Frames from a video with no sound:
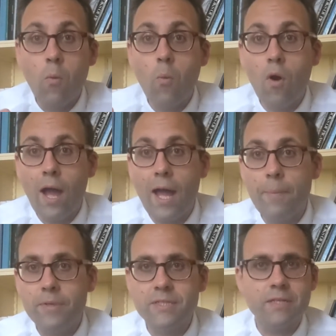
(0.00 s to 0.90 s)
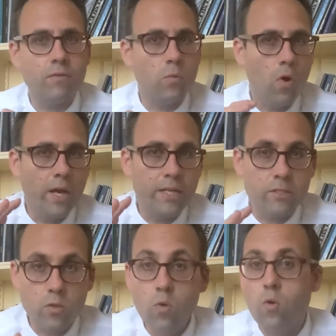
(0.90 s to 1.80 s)
What happens if the wine
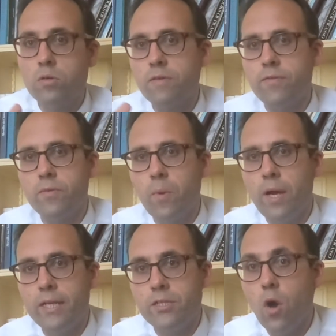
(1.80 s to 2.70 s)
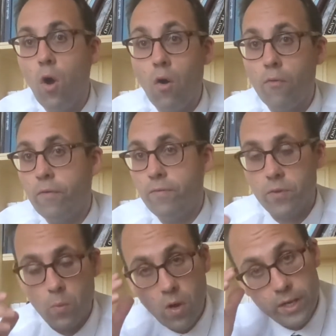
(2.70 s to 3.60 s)
is corked, if the wine is off, if
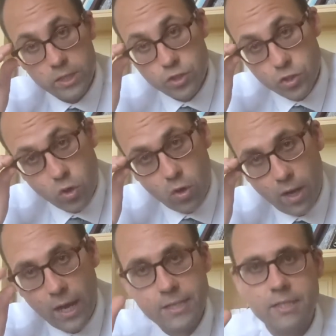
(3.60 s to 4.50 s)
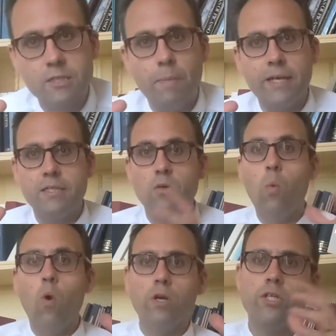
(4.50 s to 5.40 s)
the wine is not as expected?
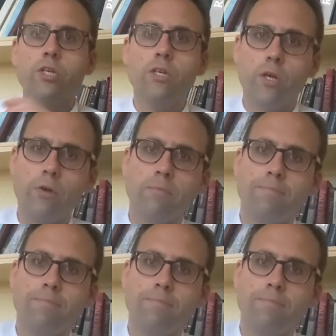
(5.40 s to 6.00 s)
What do you do?